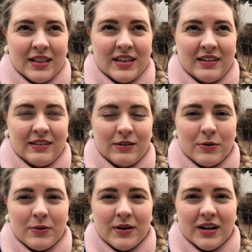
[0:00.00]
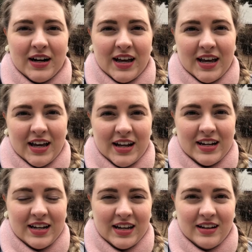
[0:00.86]
this store
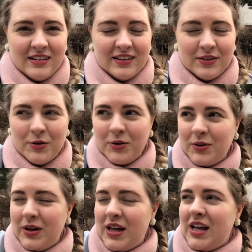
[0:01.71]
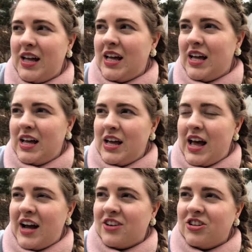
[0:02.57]
in Incheon.
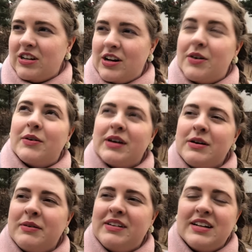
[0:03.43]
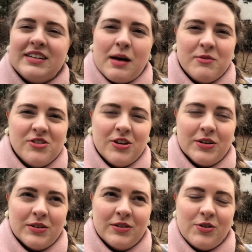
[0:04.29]
Actually, no, it was in
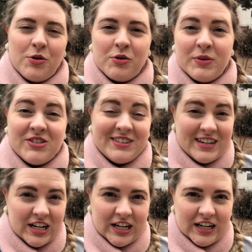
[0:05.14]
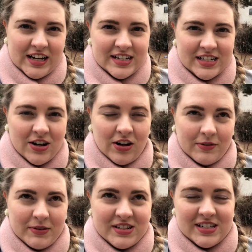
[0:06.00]
Samcheong-dong, which is near
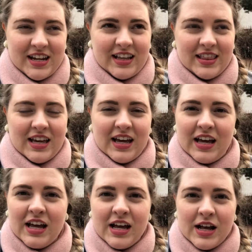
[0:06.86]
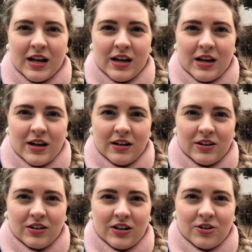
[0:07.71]
Incheon, which is like the
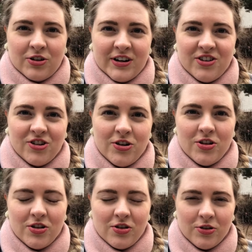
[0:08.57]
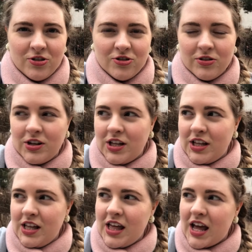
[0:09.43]
traditional
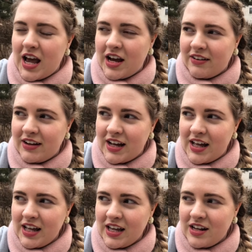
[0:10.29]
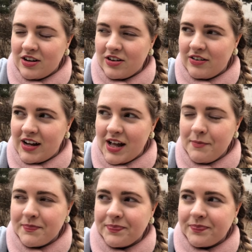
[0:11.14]
cultural area in Korea.
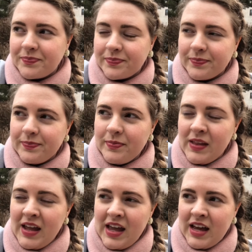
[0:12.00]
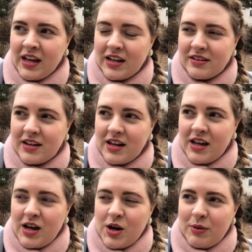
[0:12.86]
And
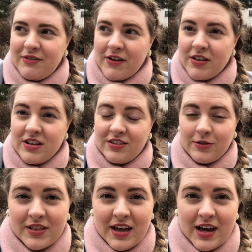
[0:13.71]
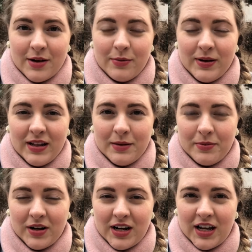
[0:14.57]
we found this that had really
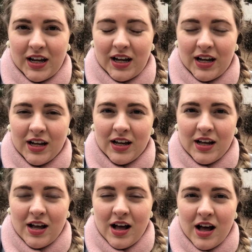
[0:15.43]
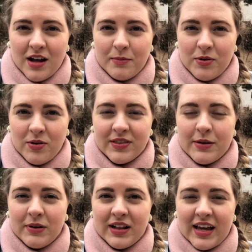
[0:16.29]
pretty hanbok. They
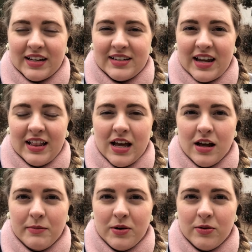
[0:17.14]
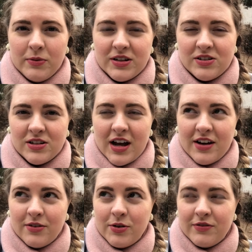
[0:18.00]
were like daily hanbok, which I
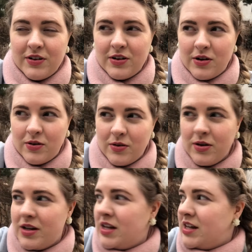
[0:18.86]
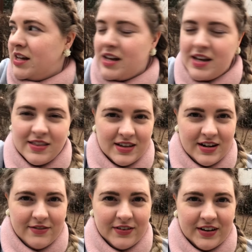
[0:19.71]
don't know if you know the
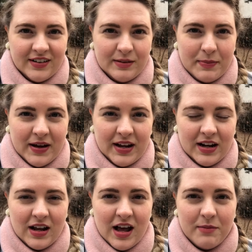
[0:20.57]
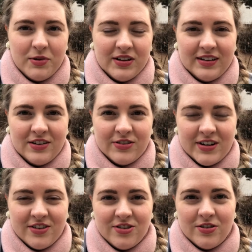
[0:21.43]
difference, but hanbok is the
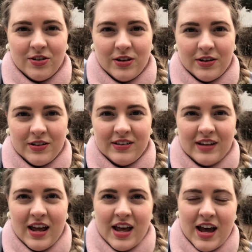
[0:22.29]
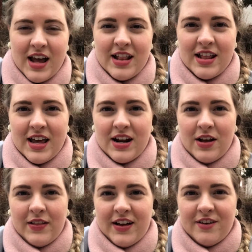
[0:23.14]
traditional clothes, and then
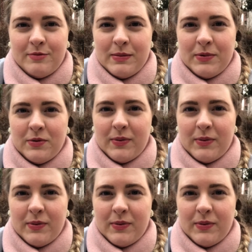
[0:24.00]
a lot of people